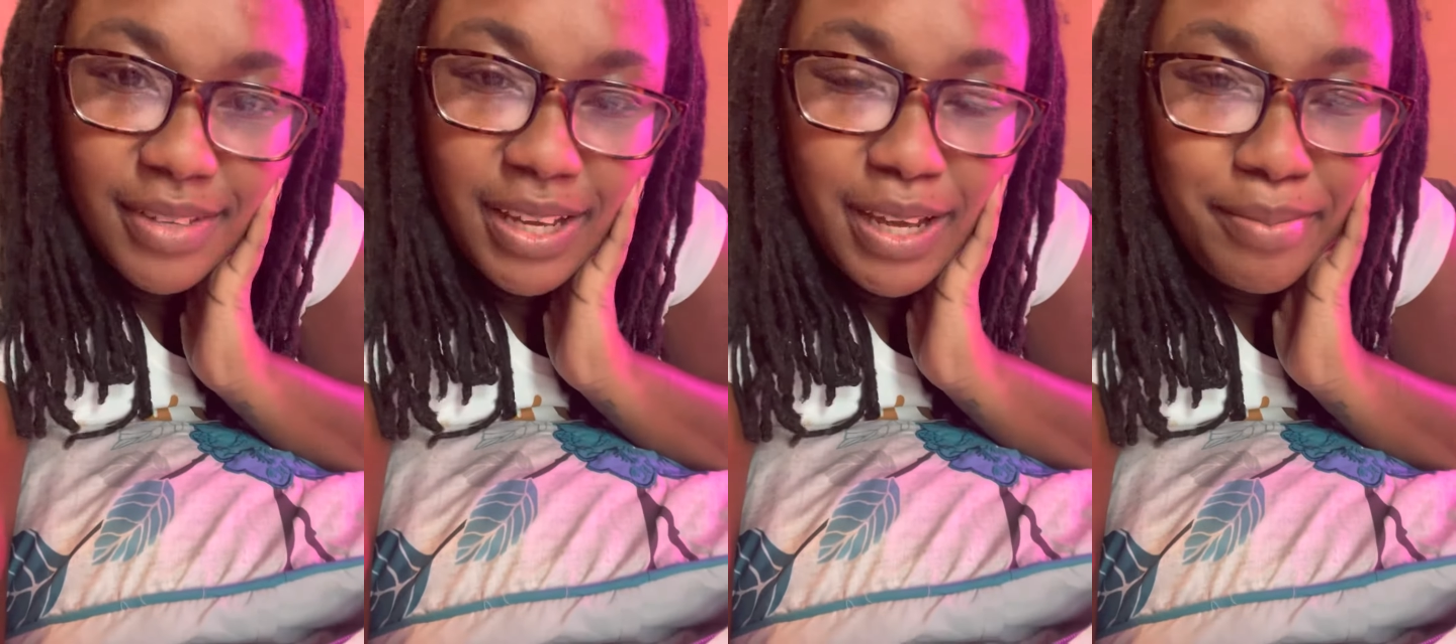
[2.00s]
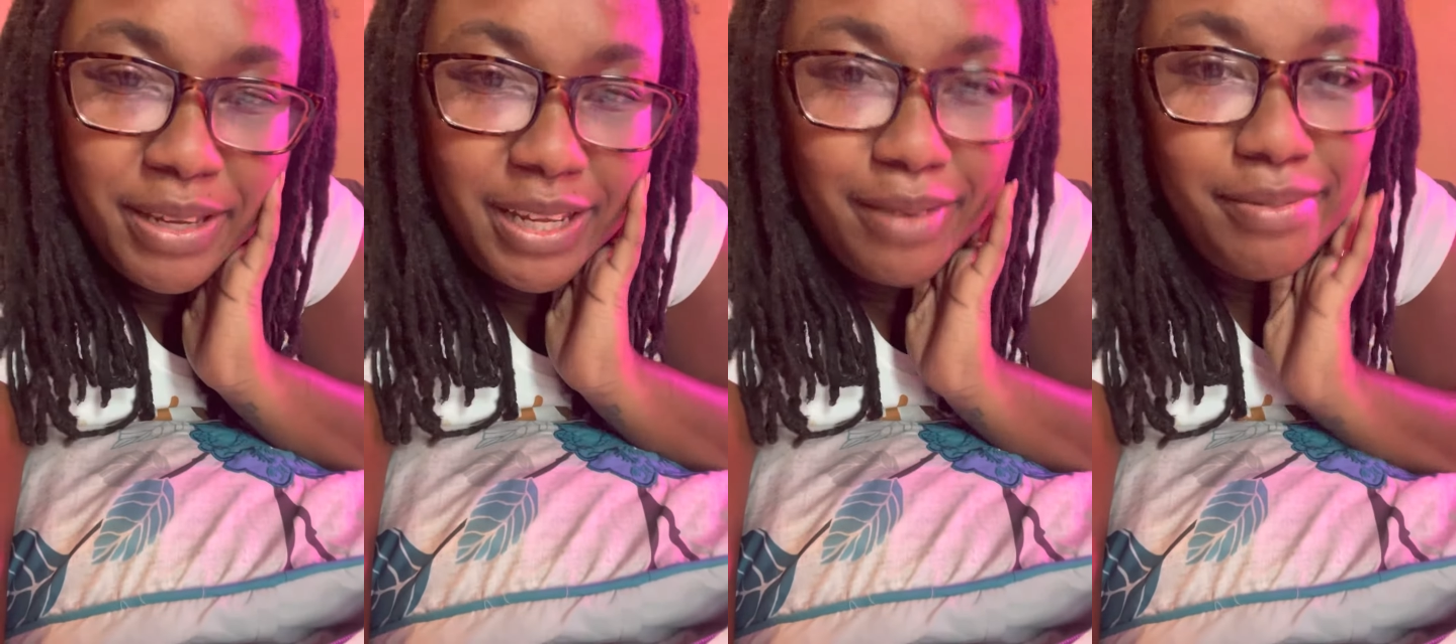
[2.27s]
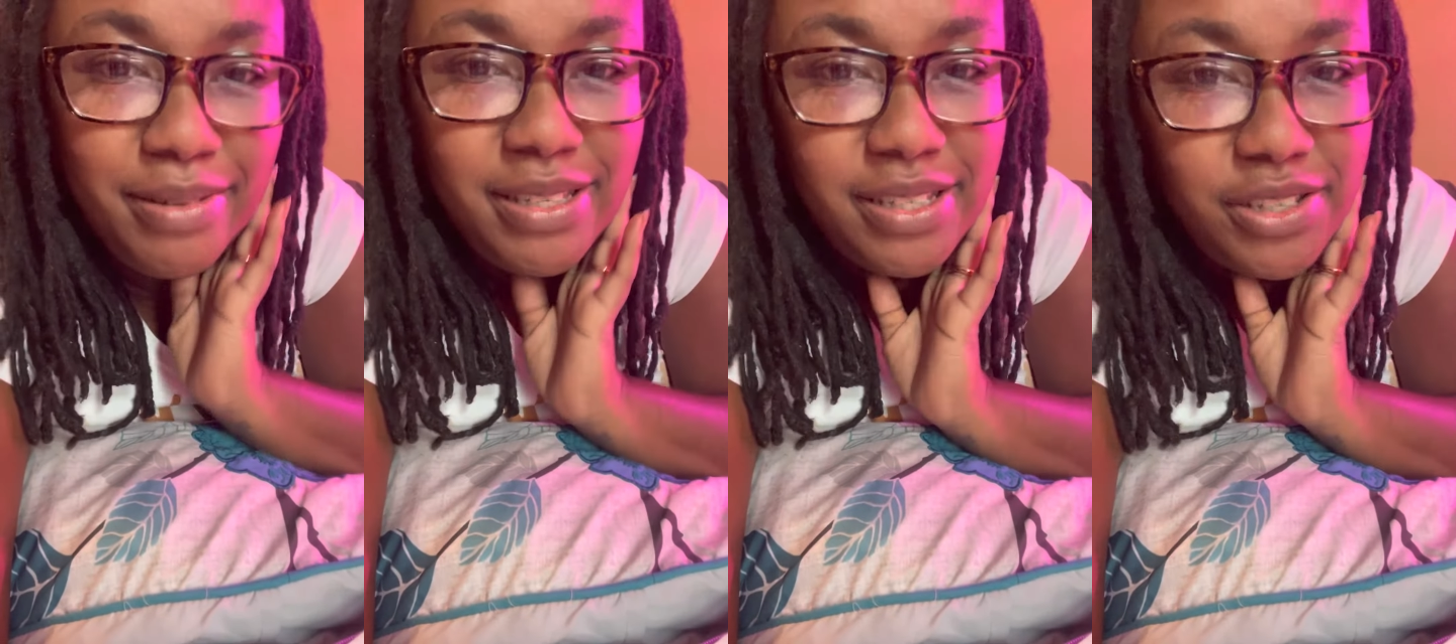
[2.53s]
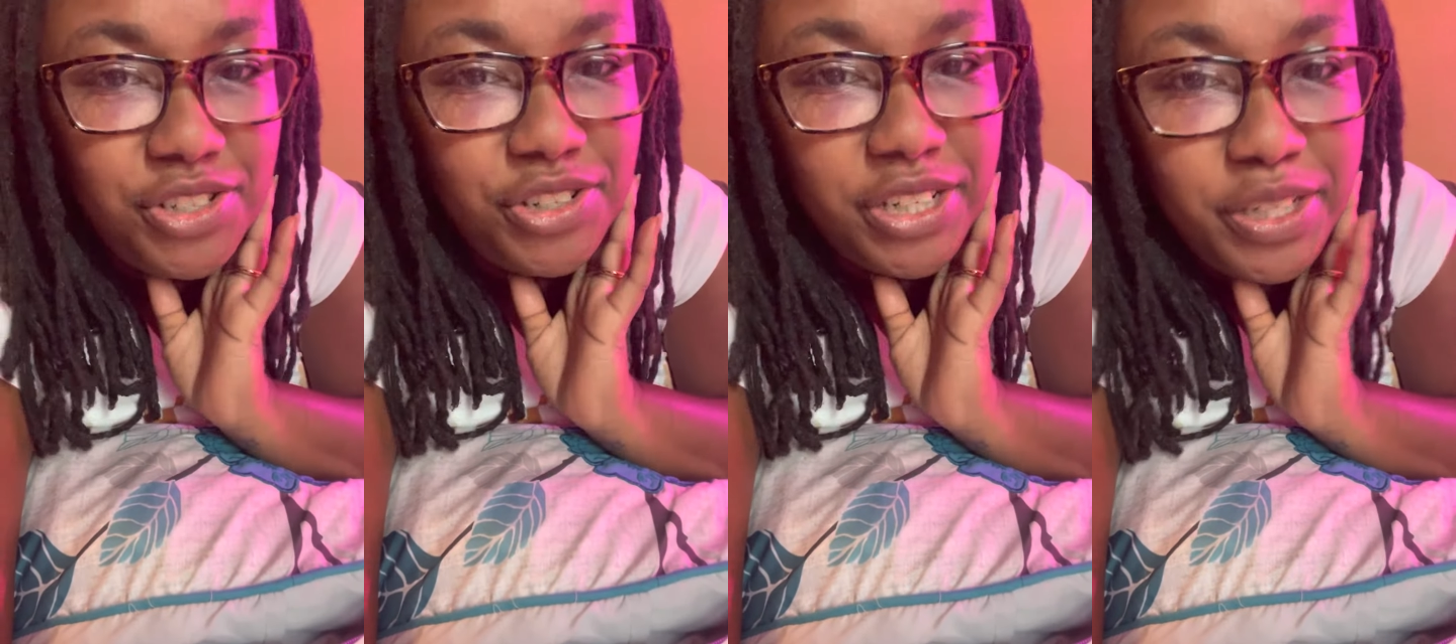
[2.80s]
Hi, my name is
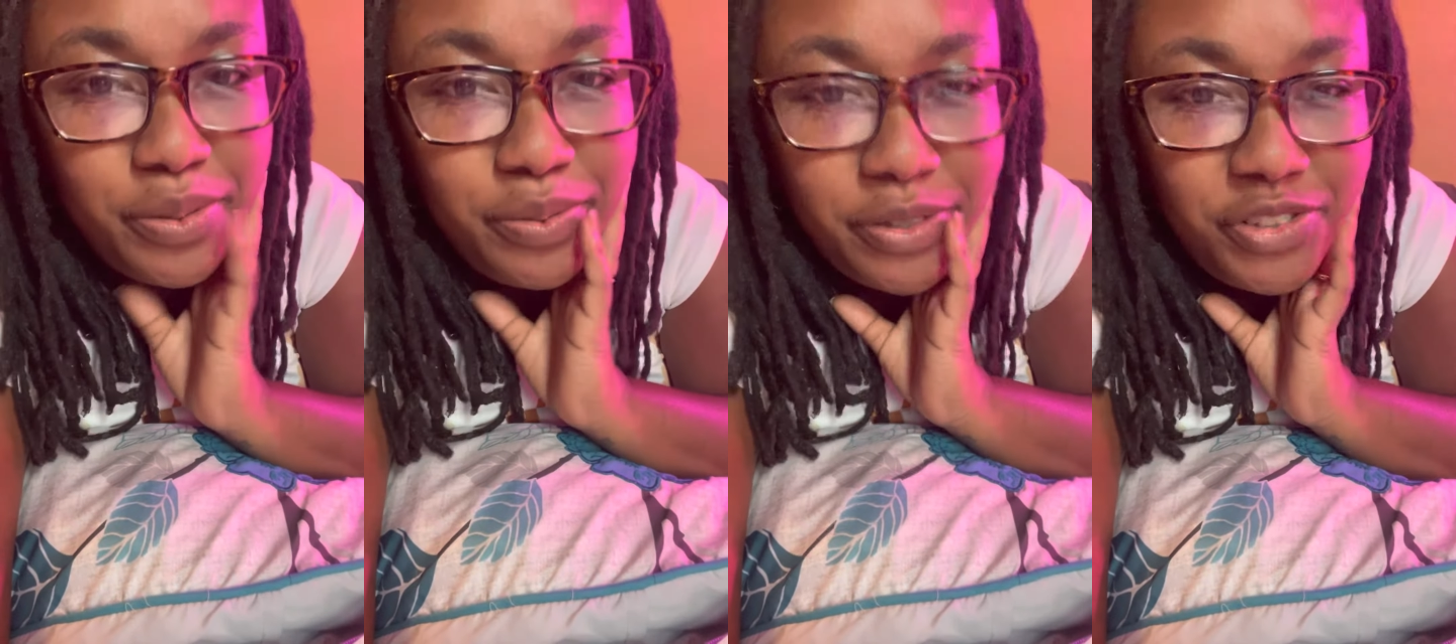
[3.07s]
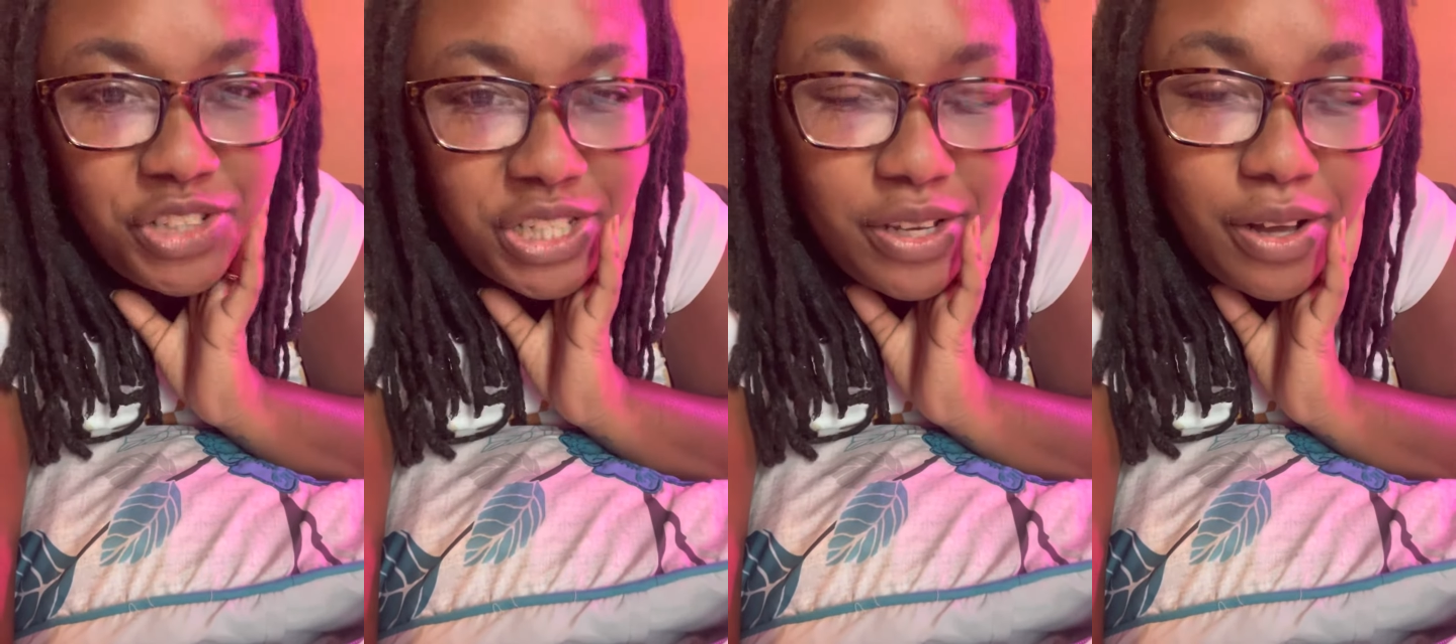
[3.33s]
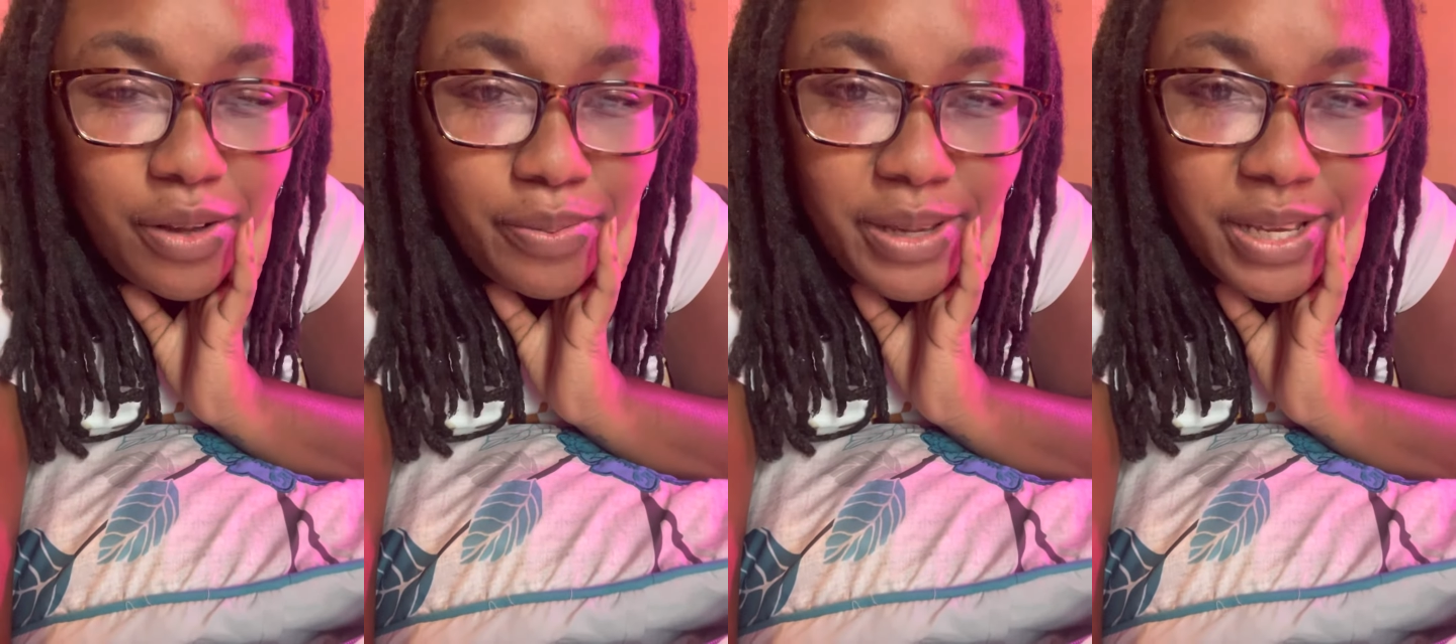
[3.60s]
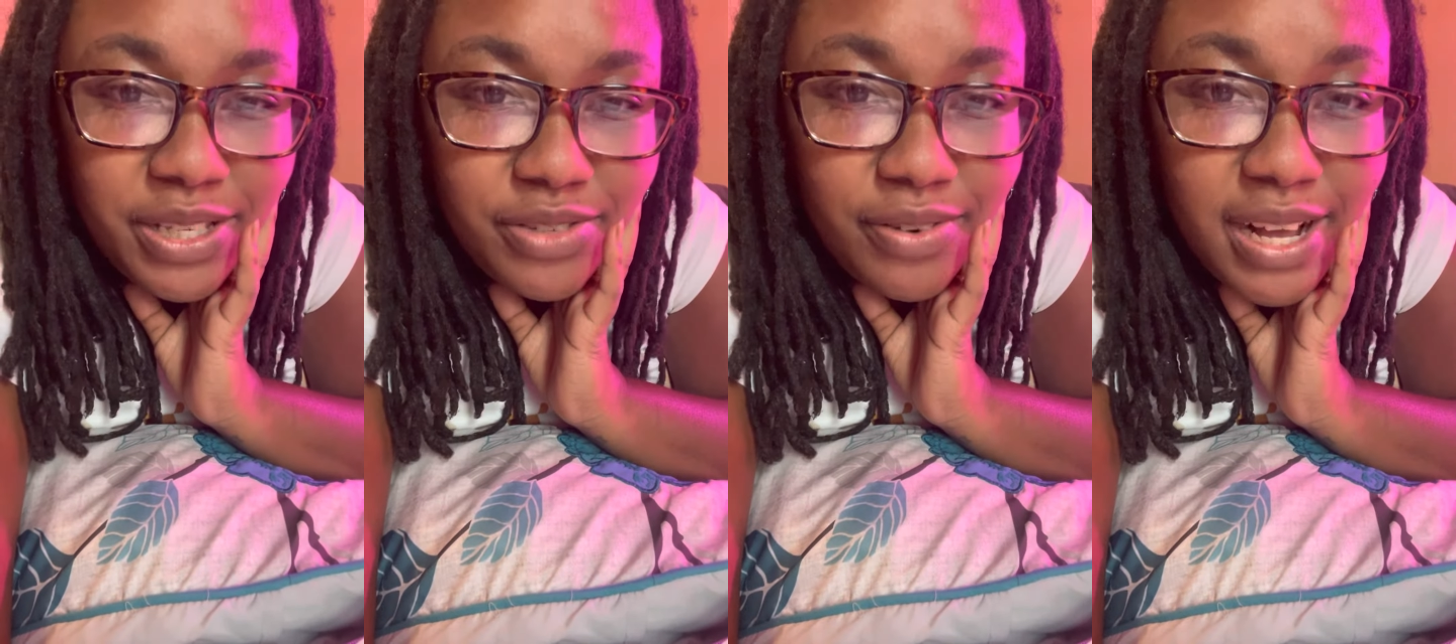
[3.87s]
Katrina with She
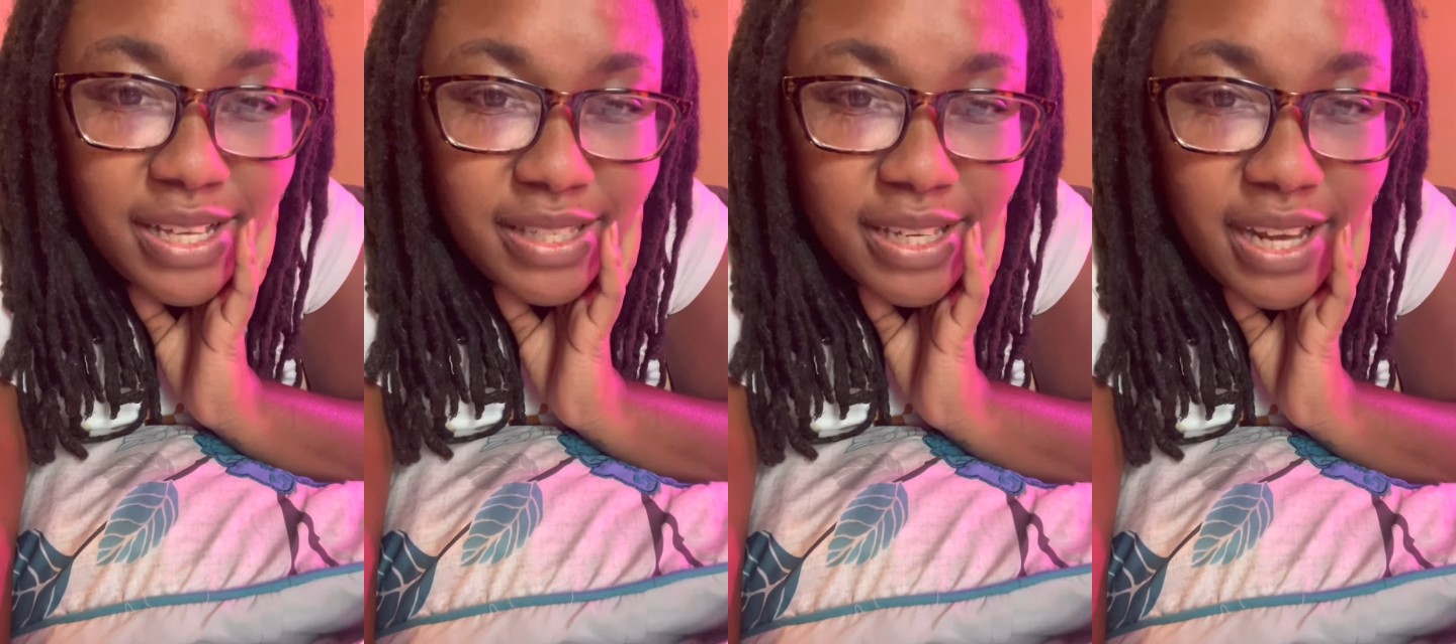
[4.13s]
Always Rise,